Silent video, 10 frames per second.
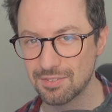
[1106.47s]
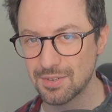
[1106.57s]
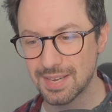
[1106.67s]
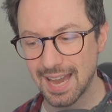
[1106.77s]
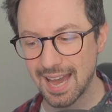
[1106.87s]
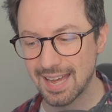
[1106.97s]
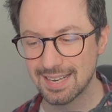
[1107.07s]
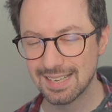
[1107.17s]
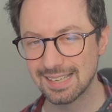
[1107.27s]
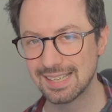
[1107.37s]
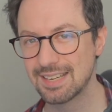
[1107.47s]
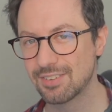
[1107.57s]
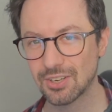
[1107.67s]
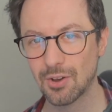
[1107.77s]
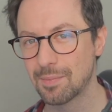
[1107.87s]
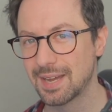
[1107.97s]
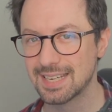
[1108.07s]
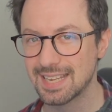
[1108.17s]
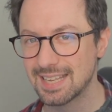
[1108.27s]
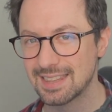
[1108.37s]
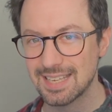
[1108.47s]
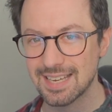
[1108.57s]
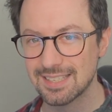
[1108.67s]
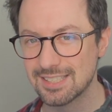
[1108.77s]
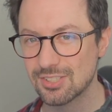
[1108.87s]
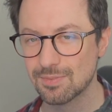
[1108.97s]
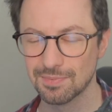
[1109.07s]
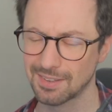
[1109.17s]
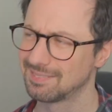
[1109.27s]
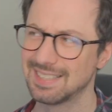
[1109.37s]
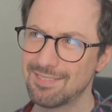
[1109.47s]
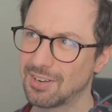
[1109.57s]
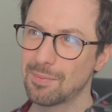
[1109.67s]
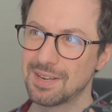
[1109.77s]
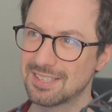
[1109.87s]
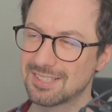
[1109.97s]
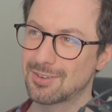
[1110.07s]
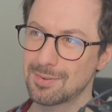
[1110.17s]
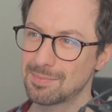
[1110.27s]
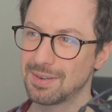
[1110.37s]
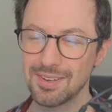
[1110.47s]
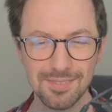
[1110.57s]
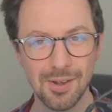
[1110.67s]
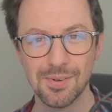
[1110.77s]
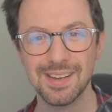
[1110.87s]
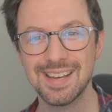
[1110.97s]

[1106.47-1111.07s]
If you can, leave a comment in the description below,